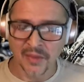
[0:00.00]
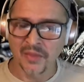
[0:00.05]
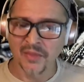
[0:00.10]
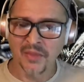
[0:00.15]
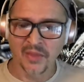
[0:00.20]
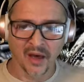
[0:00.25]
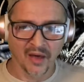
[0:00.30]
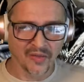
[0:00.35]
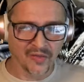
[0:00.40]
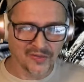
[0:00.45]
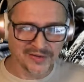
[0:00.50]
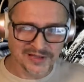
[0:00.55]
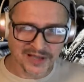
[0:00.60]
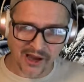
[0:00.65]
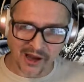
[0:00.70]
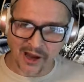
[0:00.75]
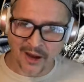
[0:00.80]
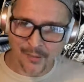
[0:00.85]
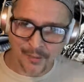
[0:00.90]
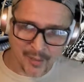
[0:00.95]
Nothing's
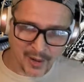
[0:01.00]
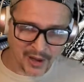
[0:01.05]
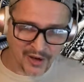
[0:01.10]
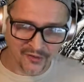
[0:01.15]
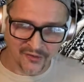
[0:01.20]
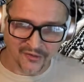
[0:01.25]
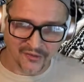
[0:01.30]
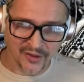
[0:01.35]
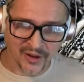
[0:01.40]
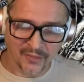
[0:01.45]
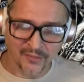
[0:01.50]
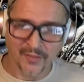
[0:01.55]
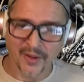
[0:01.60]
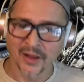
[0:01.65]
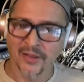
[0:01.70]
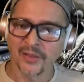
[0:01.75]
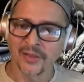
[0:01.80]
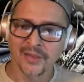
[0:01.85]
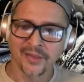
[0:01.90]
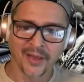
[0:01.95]
gotten better for them,
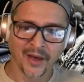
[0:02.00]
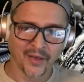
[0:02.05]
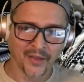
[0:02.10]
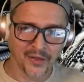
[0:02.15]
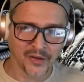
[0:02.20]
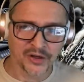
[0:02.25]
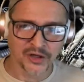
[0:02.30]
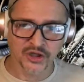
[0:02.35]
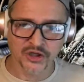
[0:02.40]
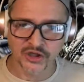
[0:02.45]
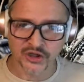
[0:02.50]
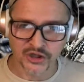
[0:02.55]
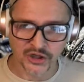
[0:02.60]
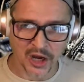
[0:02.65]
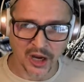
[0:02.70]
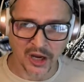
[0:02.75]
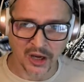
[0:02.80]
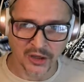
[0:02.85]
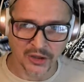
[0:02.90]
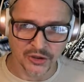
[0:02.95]
nothing has
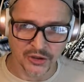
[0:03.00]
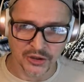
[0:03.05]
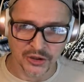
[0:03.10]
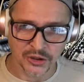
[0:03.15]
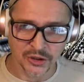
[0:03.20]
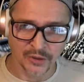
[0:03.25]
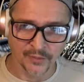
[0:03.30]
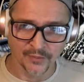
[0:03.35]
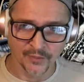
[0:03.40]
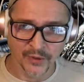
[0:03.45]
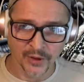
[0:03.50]
changed.